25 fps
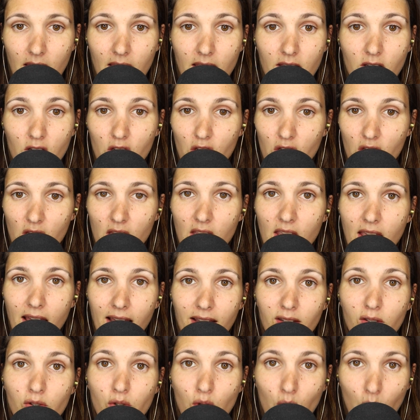She
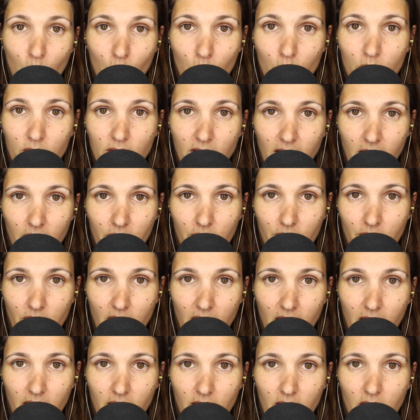had told Heather
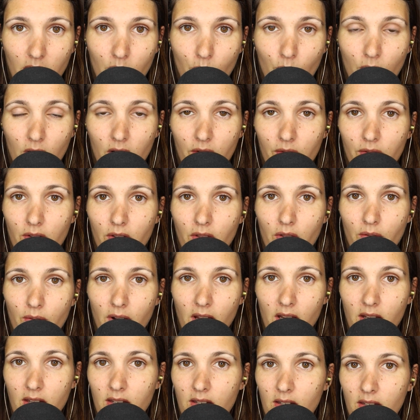that in one of the
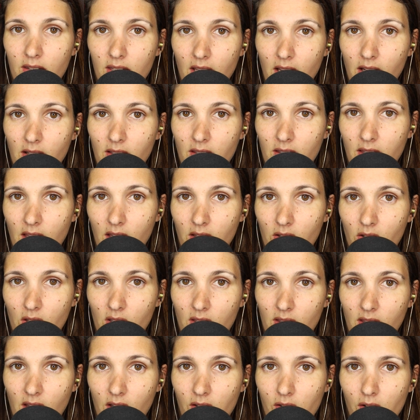threatening texts that she
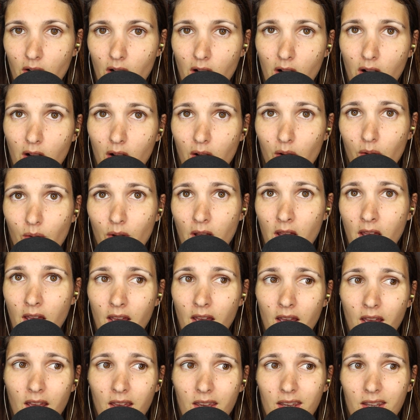sent her. Oh,
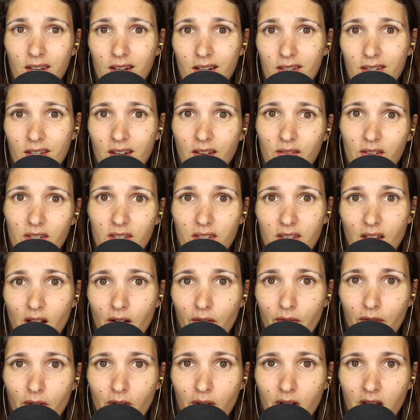he doesn't have a cell
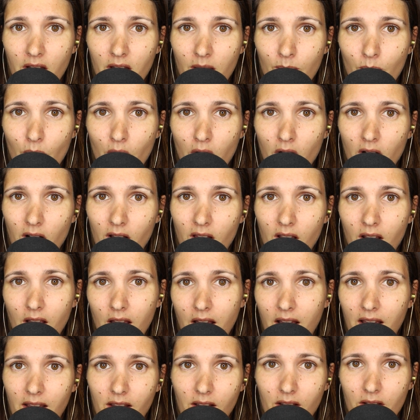phone anymore. Like,
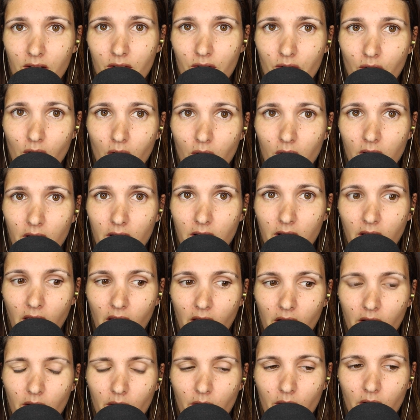I control it
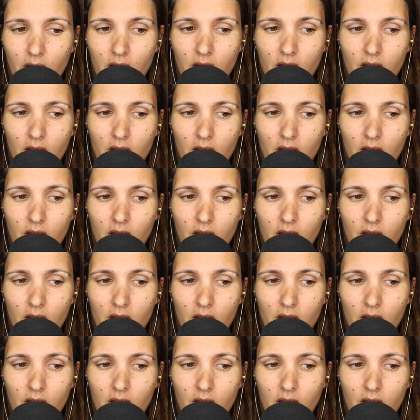now.